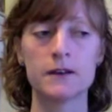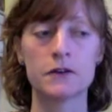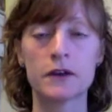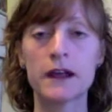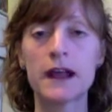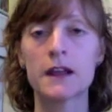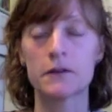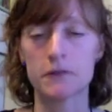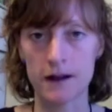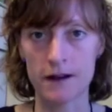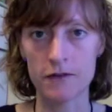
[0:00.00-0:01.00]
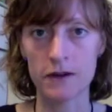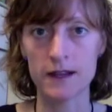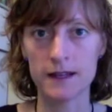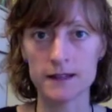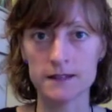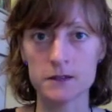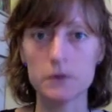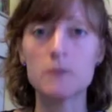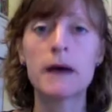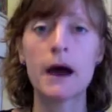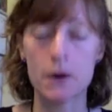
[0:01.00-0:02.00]
creating recovery is to
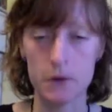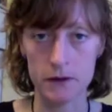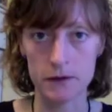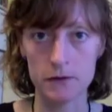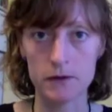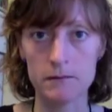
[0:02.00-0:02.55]
empower you,